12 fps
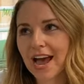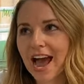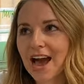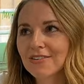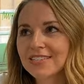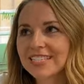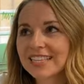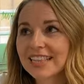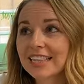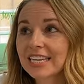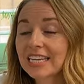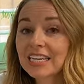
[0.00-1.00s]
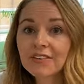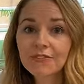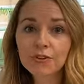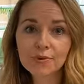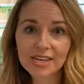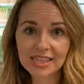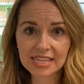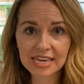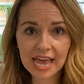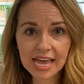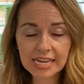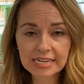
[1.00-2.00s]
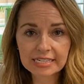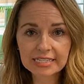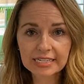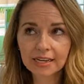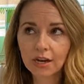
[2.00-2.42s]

How does it leave you at the end?